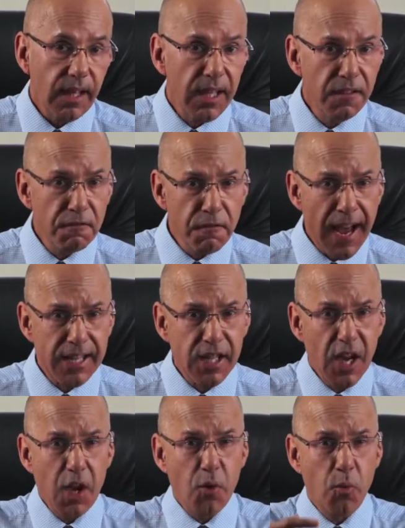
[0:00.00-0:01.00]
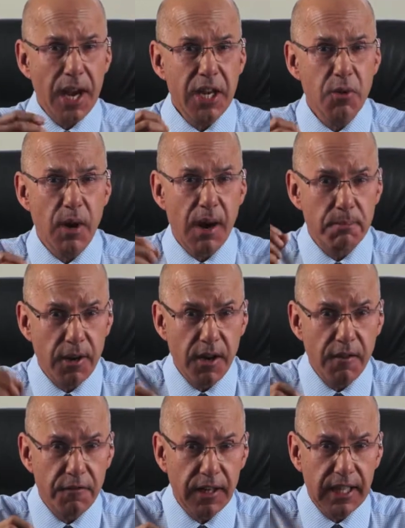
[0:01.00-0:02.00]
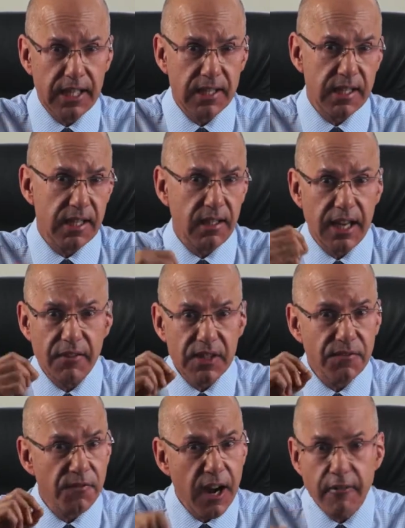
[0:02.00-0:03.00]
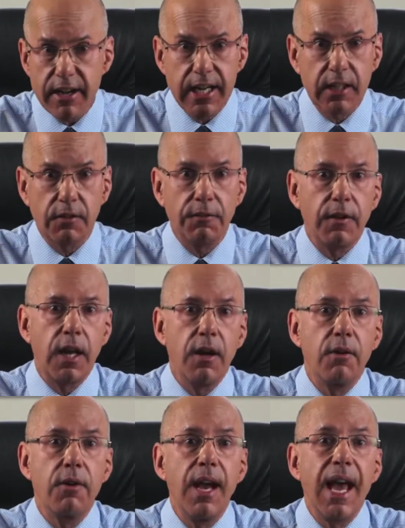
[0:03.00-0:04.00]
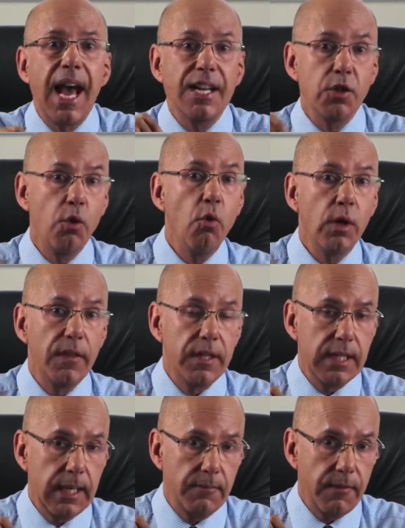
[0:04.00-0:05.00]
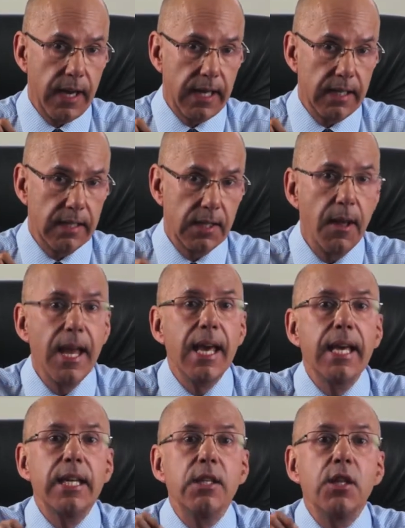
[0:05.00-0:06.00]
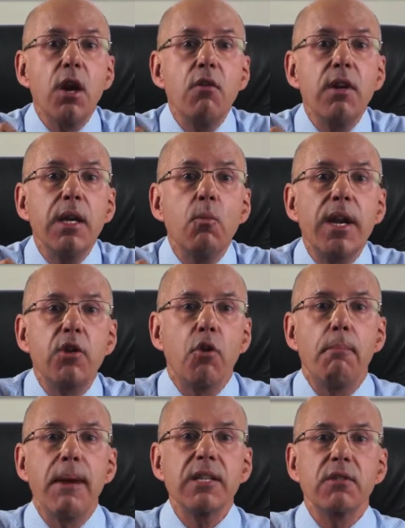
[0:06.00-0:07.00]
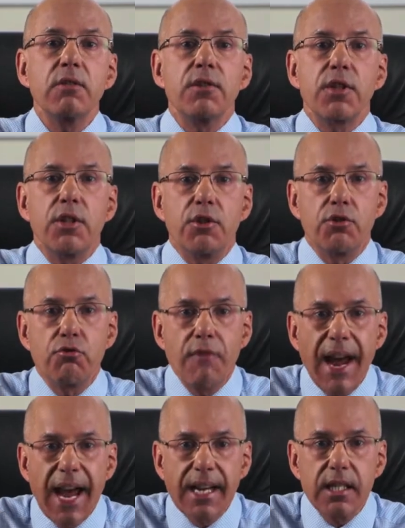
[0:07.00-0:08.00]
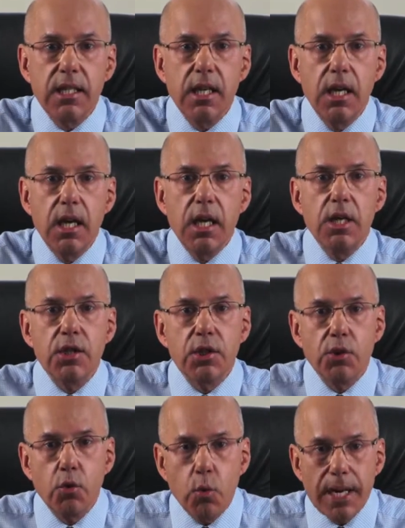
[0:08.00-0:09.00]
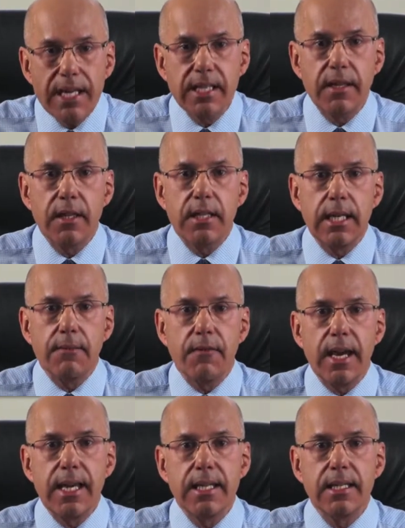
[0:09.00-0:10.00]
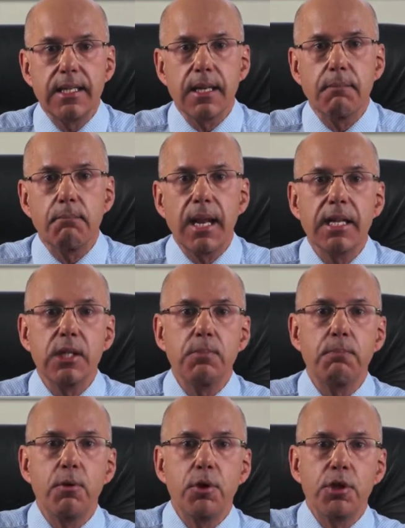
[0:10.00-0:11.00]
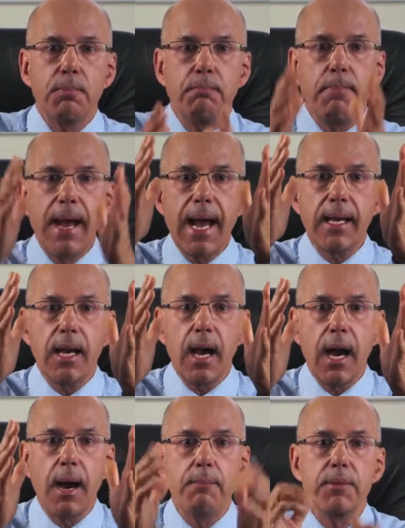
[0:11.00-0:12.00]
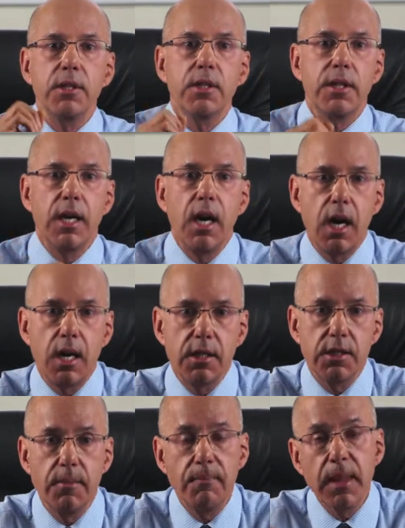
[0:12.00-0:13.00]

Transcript: In fact, when you are perfectly still, there is very little flow at all in the deep veins. It is only when your muscles contract, squeezing the deep veins, that blood is pushed back up to the heart.